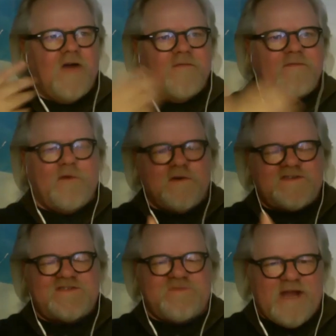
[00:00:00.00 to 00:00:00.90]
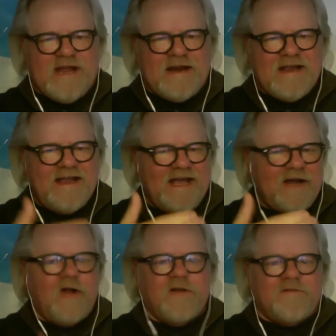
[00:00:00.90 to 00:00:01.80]
first swing at
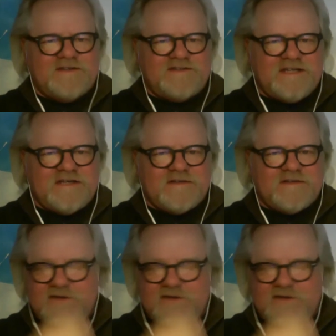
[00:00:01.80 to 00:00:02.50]
all of these scenes.